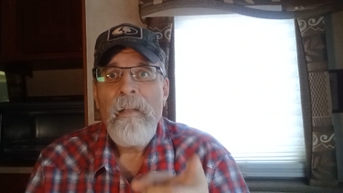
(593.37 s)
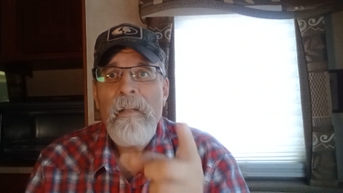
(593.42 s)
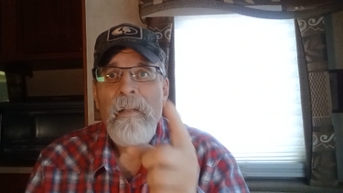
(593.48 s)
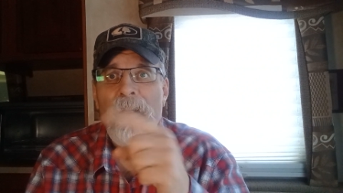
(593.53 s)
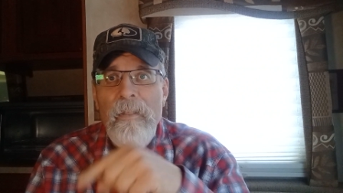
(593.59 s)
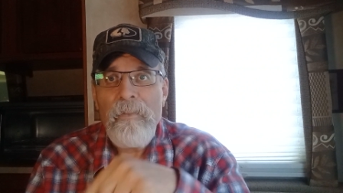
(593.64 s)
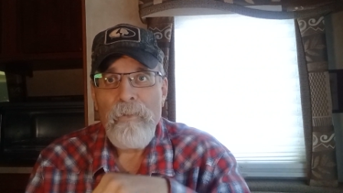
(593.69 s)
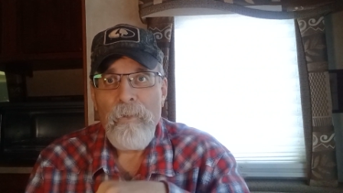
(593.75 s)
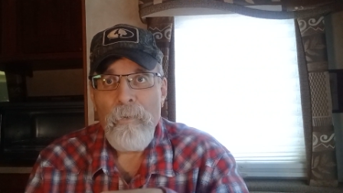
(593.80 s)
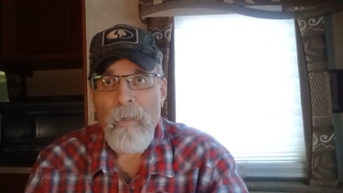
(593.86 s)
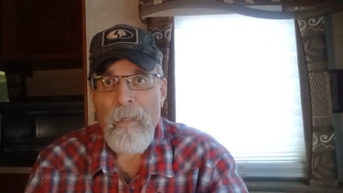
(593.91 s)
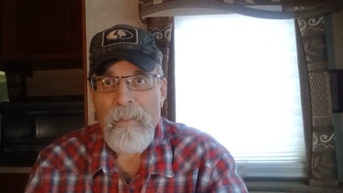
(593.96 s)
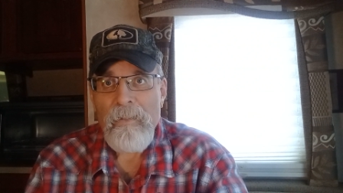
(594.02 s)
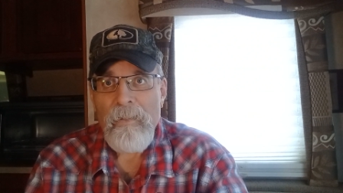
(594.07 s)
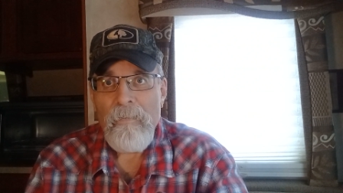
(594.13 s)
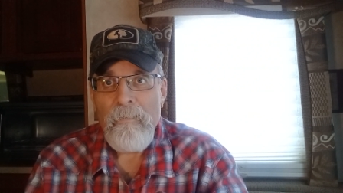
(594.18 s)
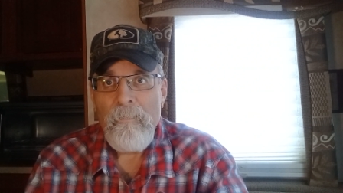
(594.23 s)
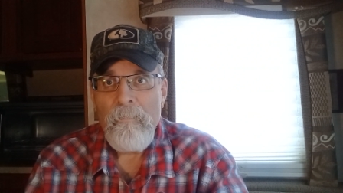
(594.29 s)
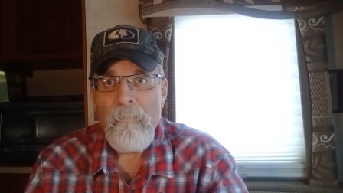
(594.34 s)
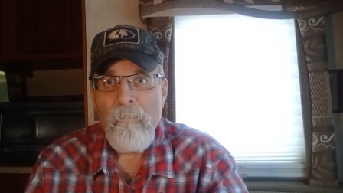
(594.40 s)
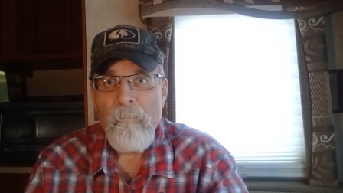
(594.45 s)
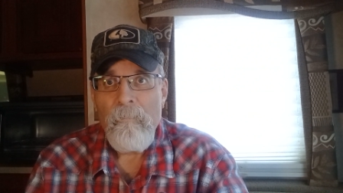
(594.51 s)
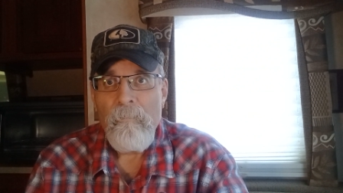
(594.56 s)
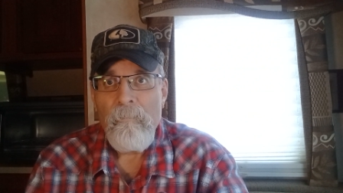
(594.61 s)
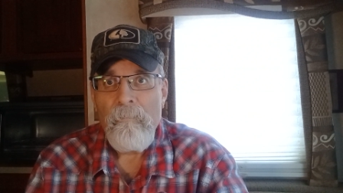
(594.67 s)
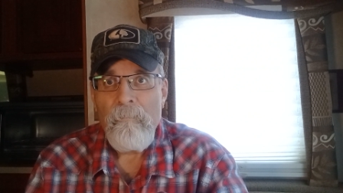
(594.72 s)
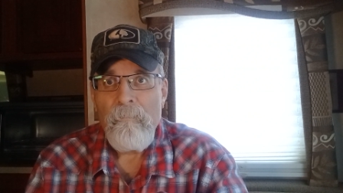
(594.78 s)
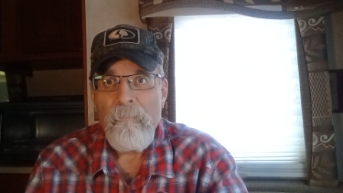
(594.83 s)
Let's address it.
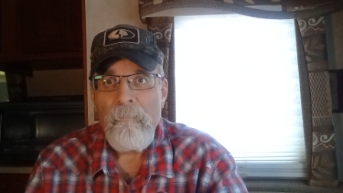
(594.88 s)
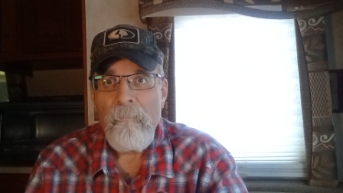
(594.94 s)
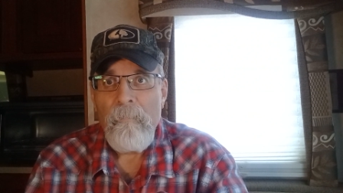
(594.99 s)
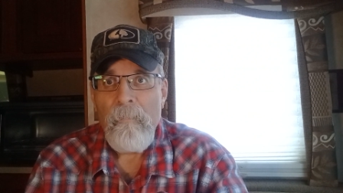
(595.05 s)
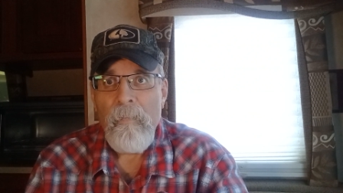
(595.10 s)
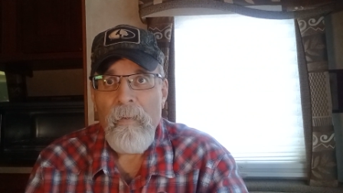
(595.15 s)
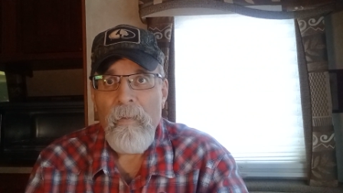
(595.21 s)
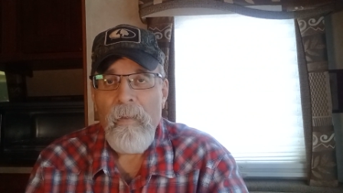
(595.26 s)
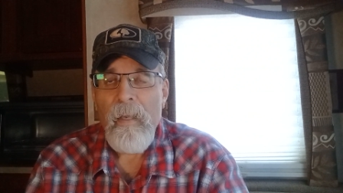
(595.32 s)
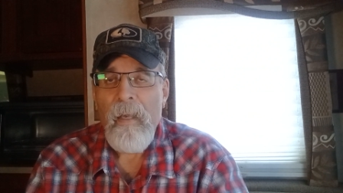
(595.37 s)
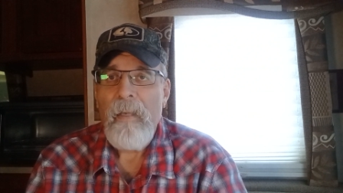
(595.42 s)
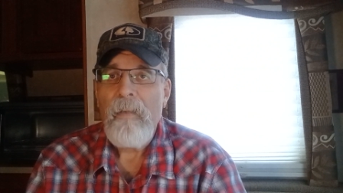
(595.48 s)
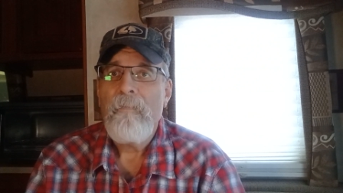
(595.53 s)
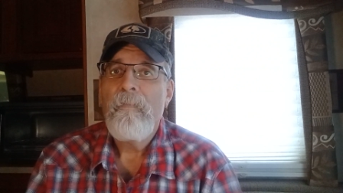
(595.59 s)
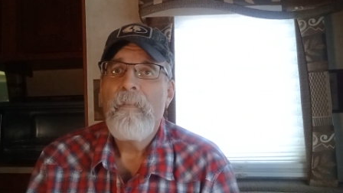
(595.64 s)
Okay.